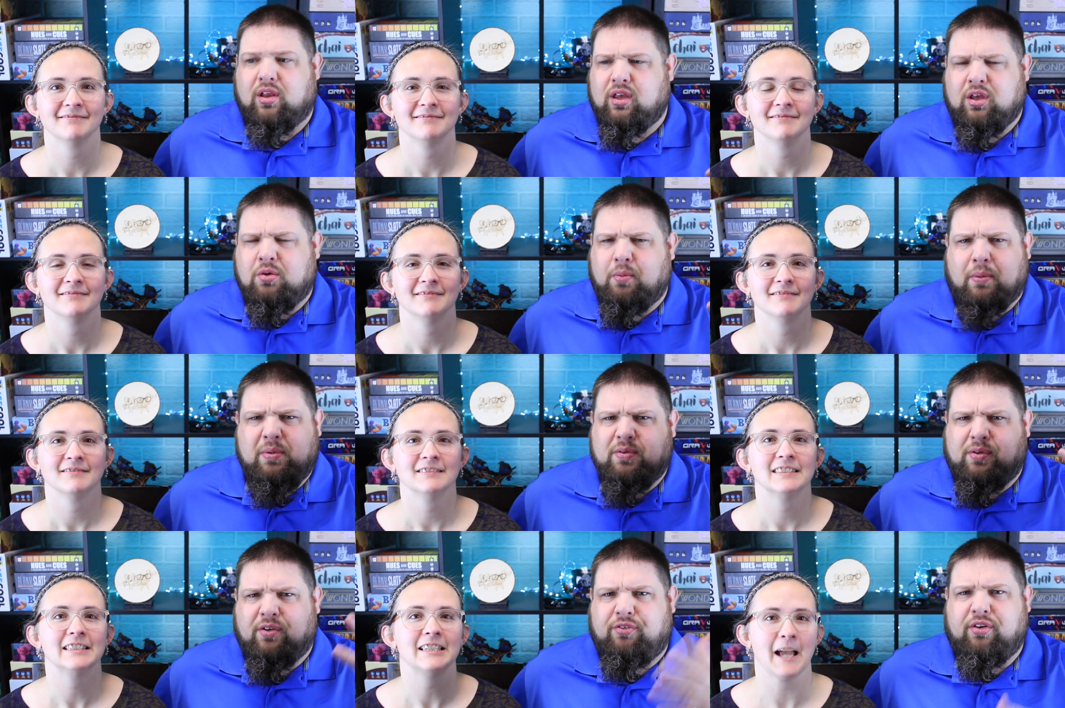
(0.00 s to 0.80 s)

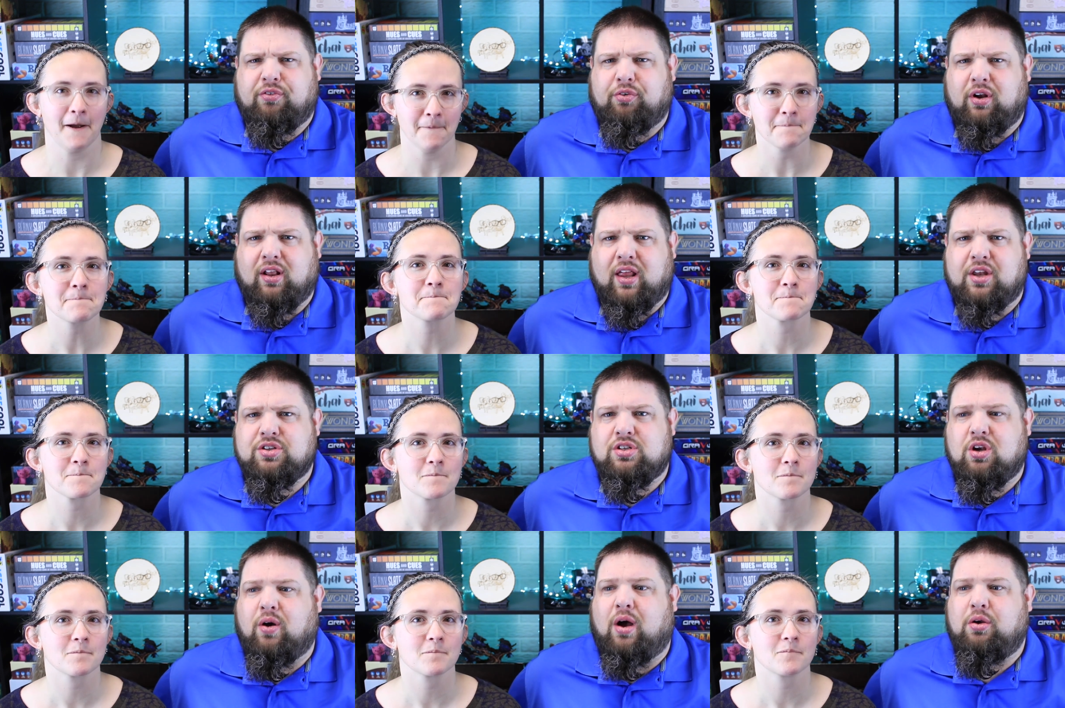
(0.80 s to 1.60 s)
Speaker 1: feel free to let
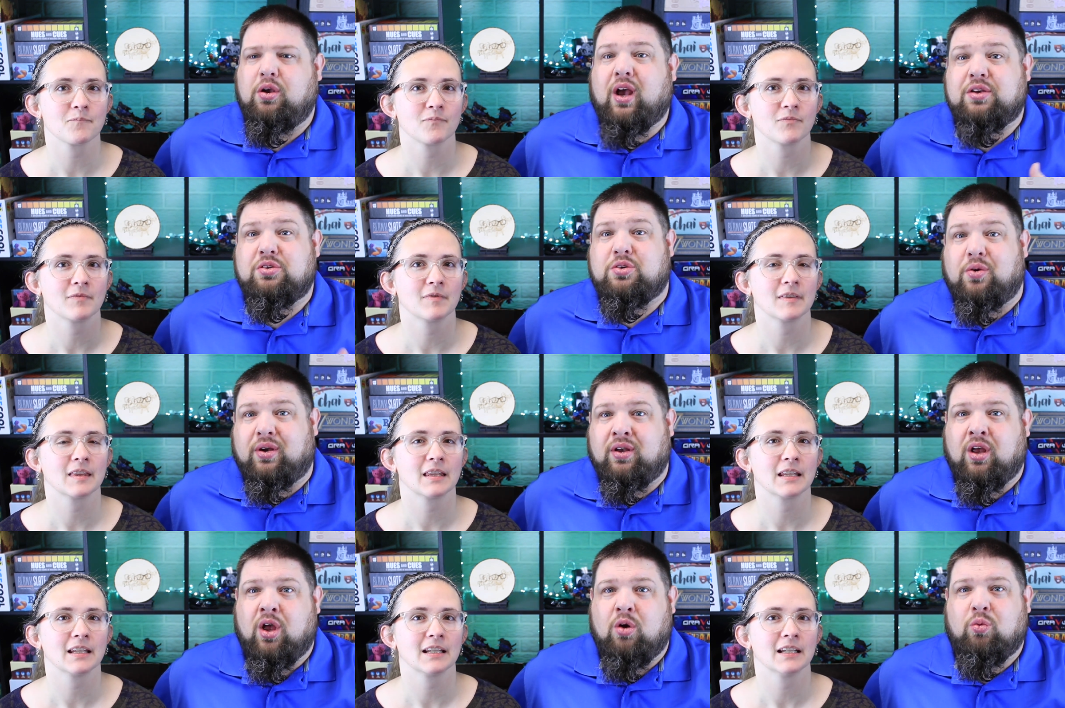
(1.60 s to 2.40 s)
us know how you guys are
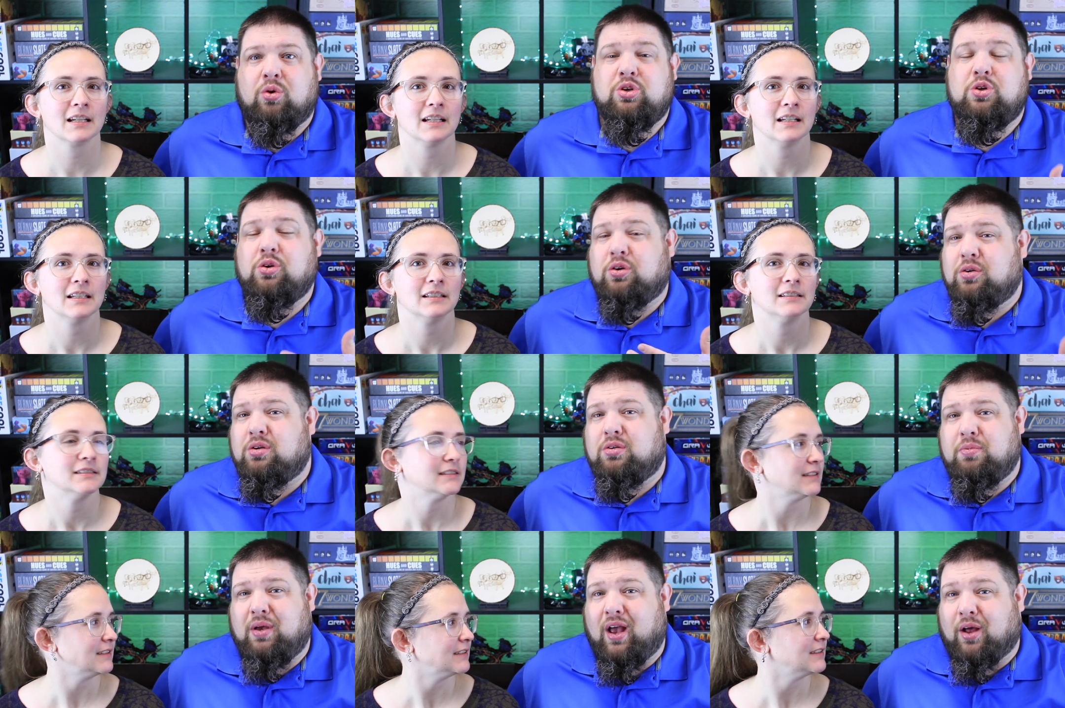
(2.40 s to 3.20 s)
doing, what you're
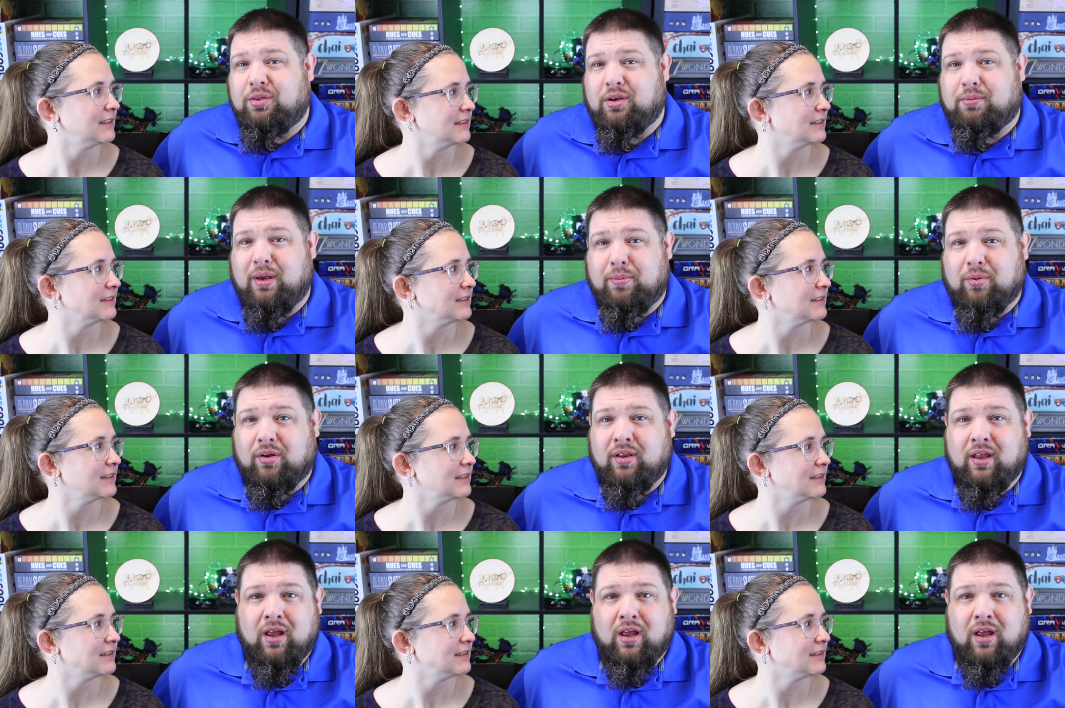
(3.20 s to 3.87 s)
doing to be healthier people.